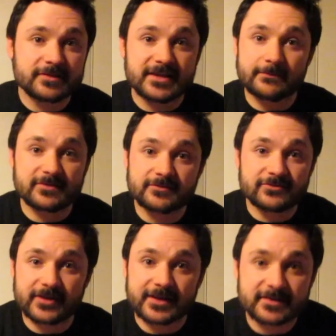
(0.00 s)
tips and
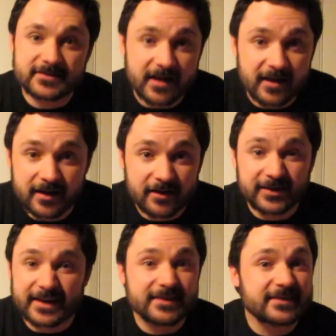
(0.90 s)
tricks
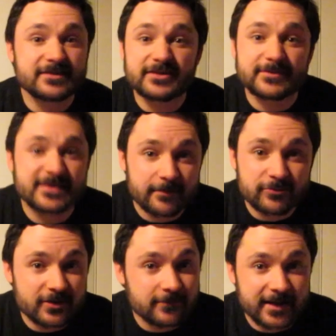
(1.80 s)
on anything to do with
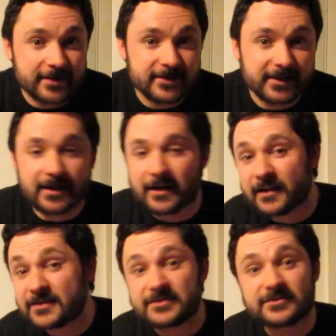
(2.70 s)
tabletop gaming
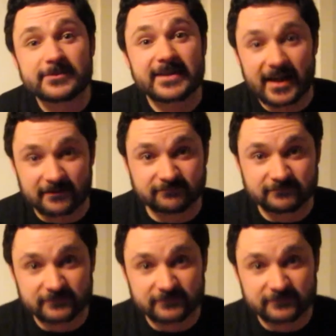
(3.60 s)
as soon as we can.